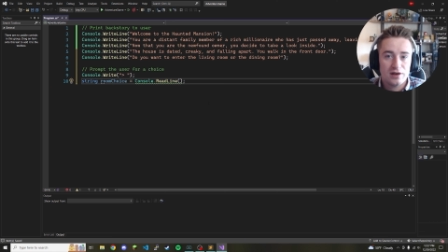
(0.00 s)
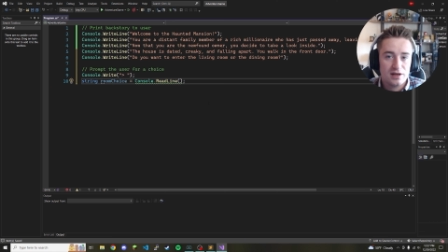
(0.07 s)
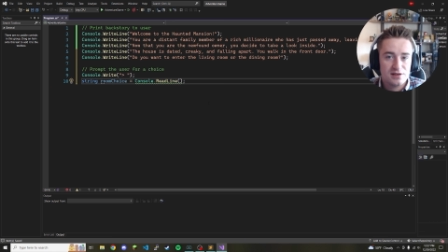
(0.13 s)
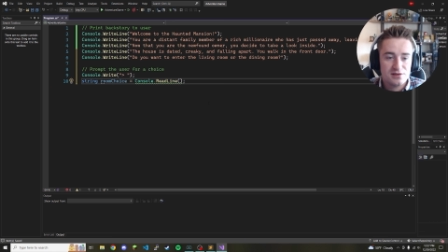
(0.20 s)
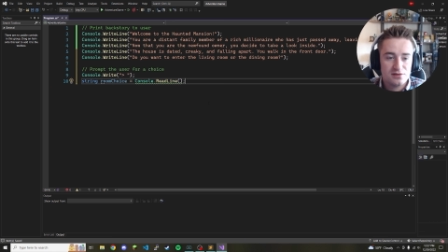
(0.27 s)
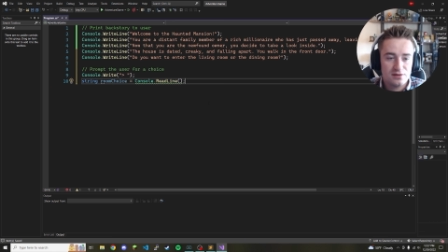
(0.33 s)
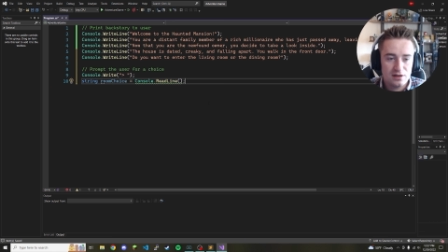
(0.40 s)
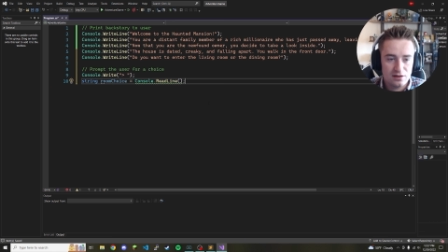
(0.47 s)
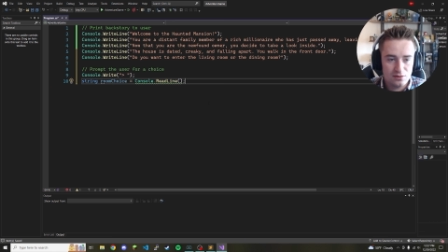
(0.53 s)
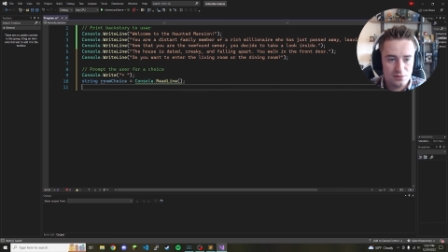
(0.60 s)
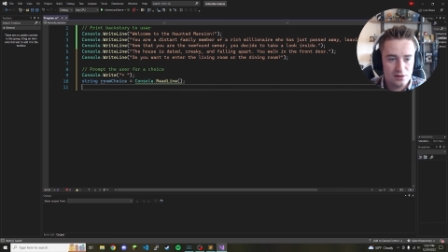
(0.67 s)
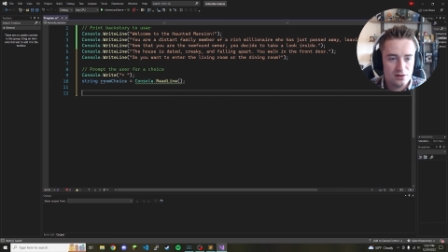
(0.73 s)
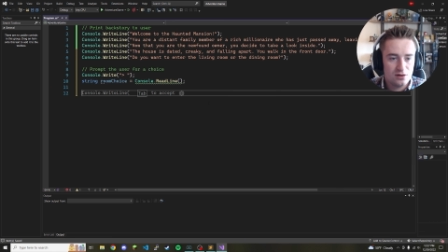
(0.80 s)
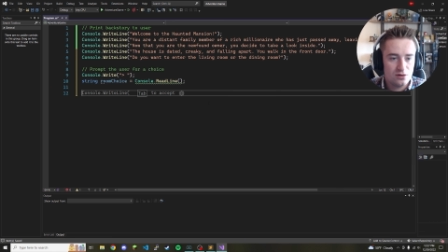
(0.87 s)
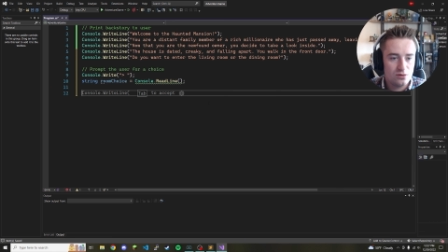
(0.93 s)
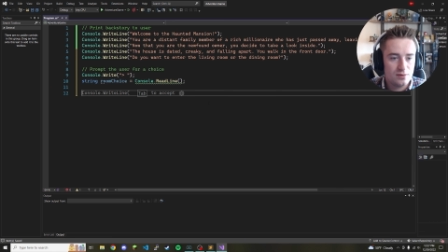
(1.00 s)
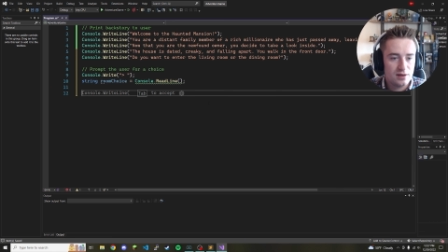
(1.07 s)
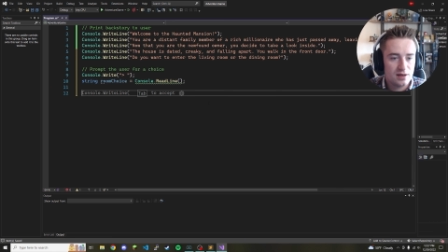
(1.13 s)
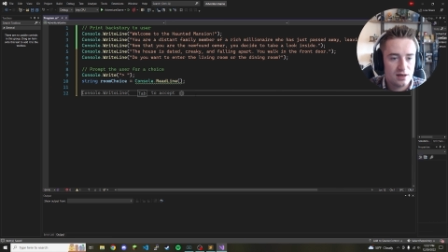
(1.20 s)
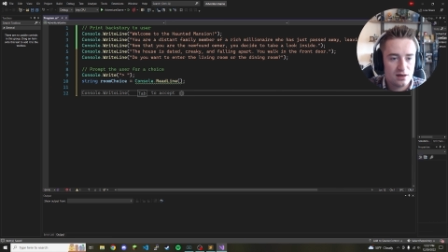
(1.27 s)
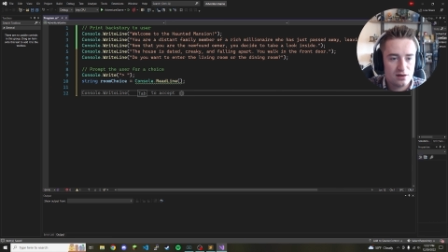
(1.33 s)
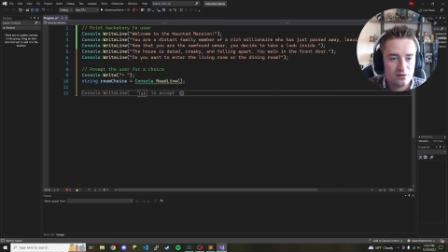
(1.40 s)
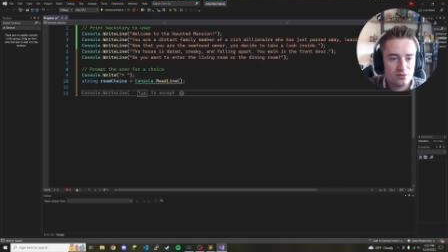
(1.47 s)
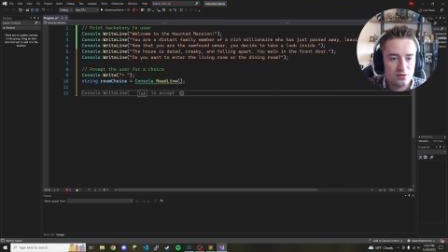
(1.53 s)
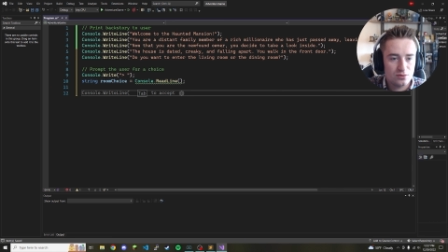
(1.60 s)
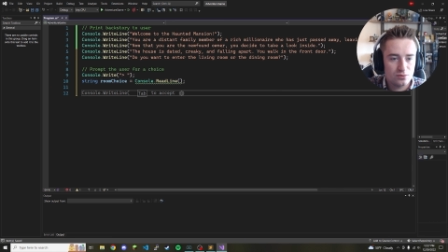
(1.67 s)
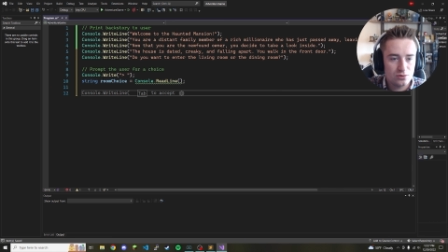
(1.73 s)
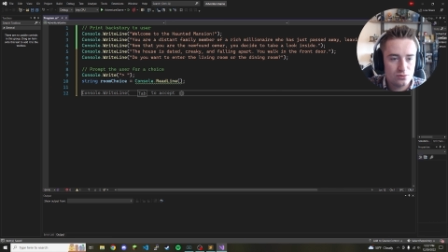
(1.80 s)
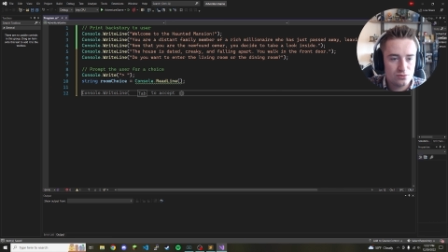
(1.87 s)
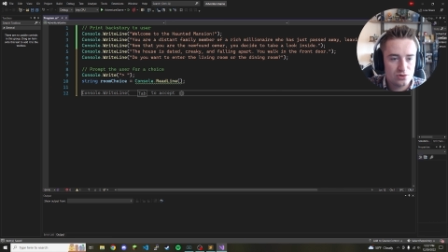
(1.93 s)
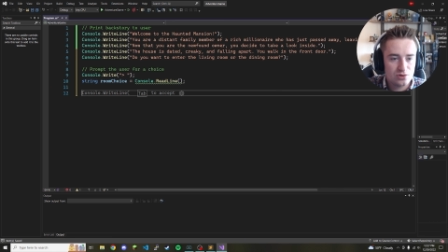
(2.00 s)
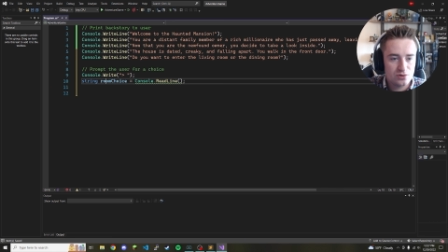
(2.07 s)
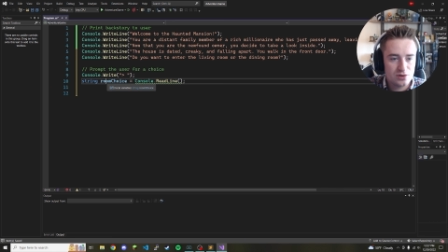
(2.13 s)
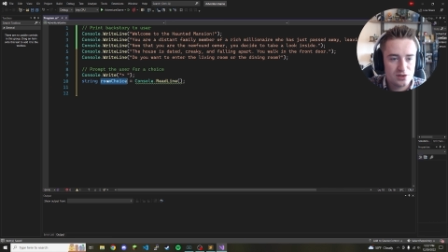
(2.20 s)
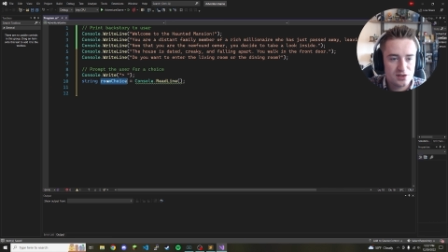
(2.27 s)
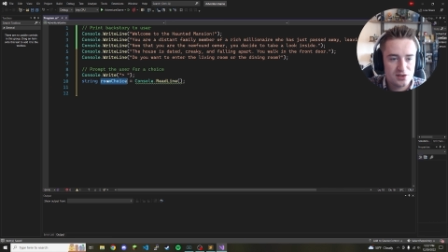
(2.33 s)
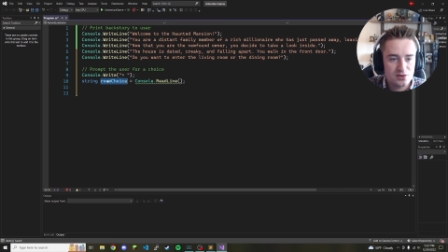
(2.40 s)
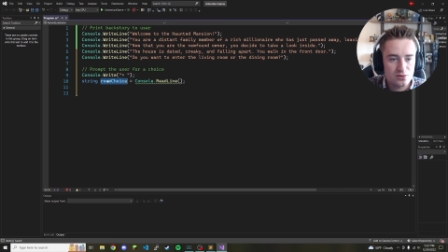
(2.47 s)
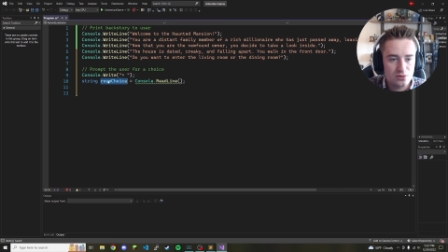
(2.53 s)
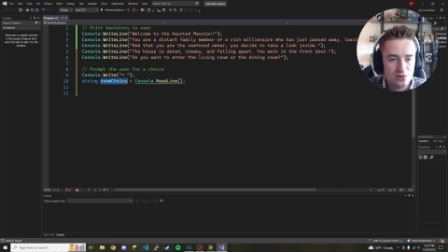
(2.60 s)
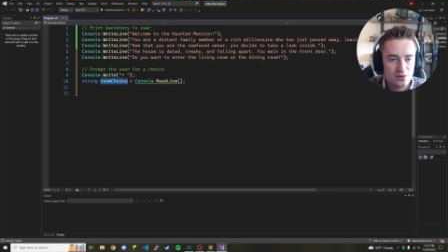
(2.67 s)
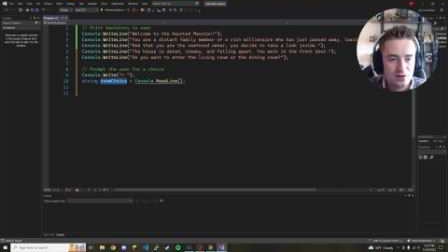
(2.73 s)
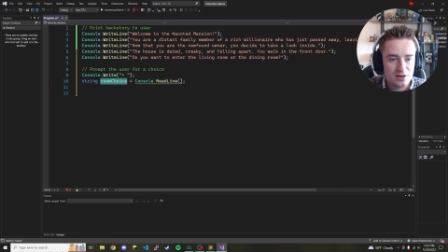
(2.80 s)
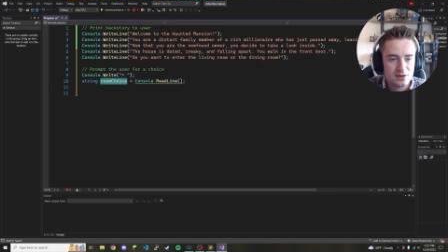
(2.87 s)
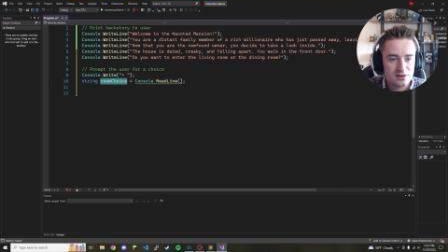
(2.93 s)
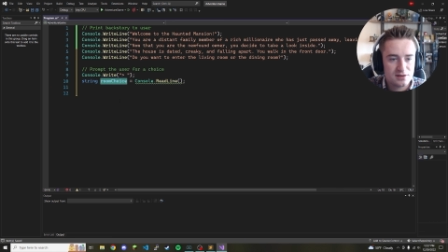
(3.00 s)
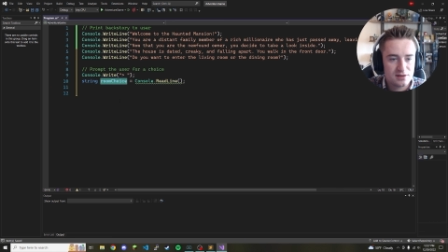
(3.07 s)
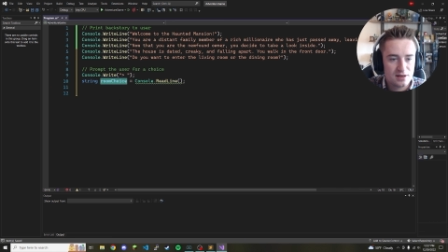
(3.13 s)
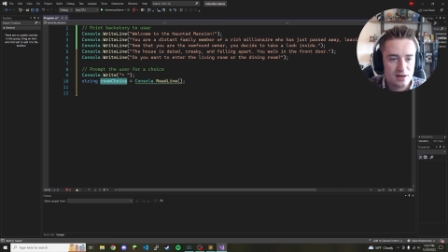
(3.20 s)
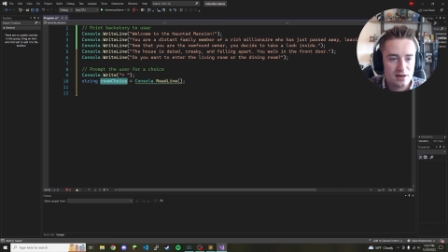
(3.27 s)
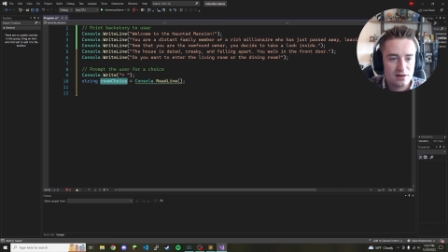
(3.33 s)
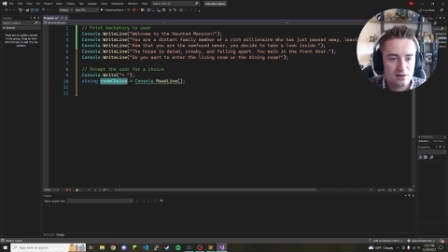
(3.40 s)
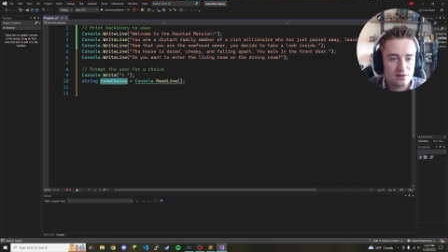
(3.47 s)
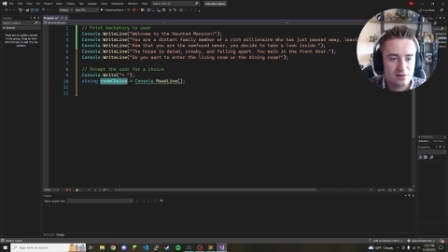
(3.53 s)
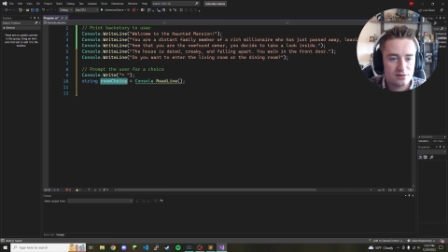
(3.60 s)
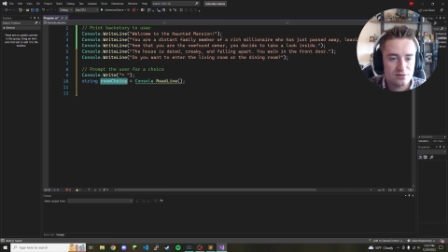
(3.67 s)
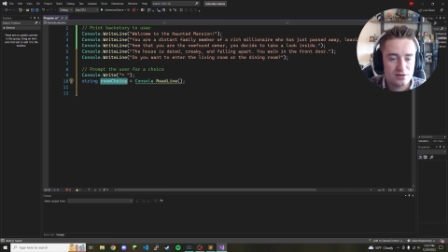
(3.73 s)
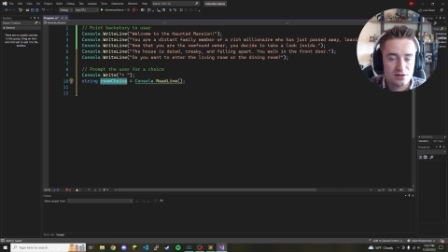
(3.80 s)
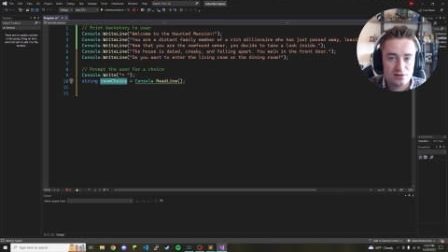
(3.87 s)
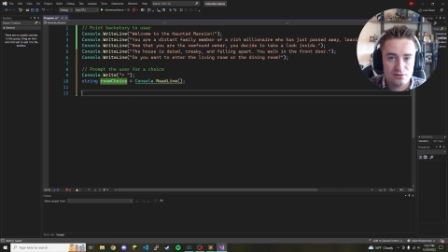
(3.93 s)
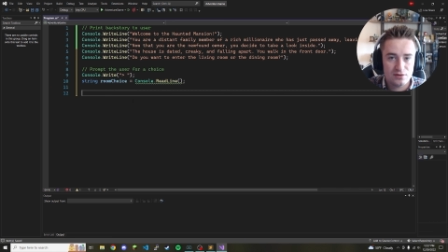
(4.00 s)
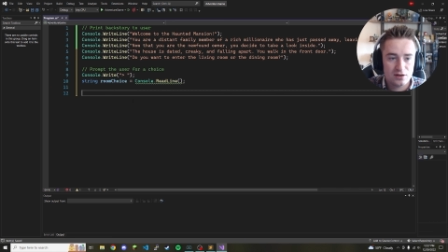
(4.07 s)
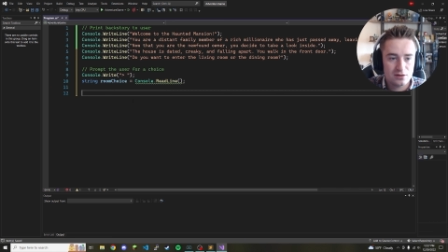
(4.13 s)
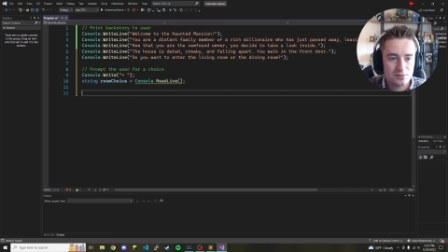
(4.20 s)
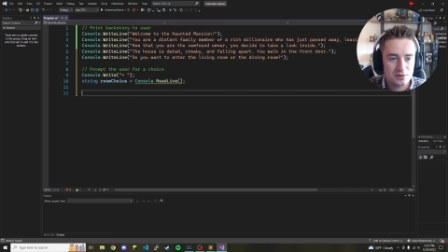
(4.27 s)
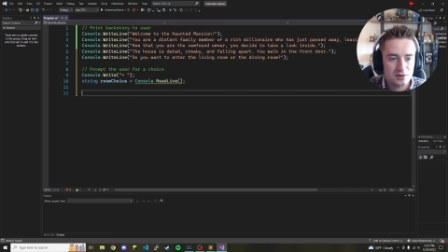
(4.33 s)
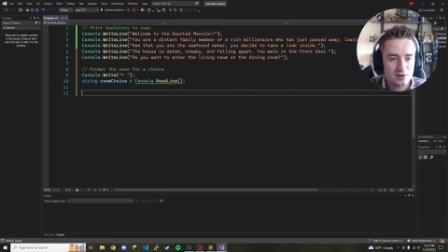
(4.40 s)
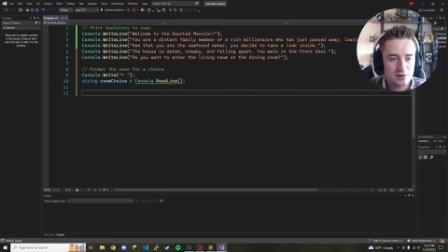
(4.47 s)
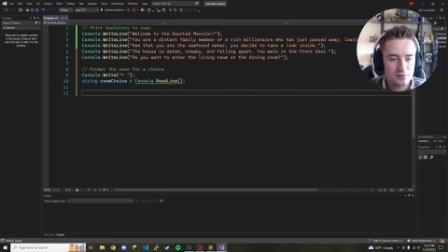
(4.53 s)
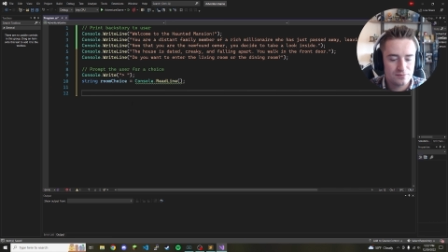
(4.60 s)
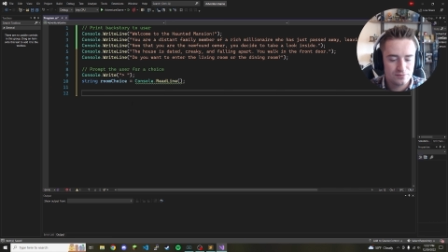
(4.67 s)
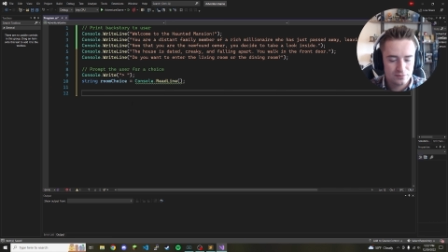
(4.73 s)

right, guys, so now that we know we have the room choice stored inside of this variable here,